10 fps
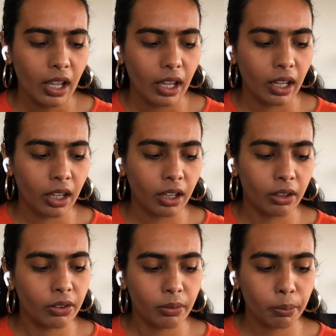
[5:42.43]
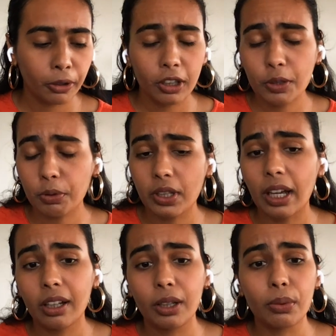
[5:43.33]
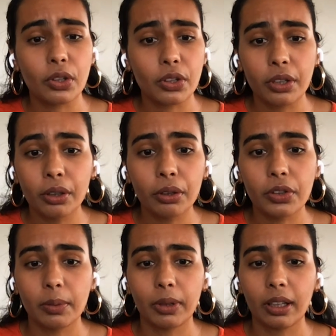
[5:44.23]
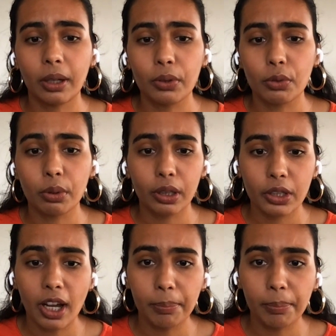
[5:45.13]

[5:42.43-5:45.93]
and police brutality was still something that was really top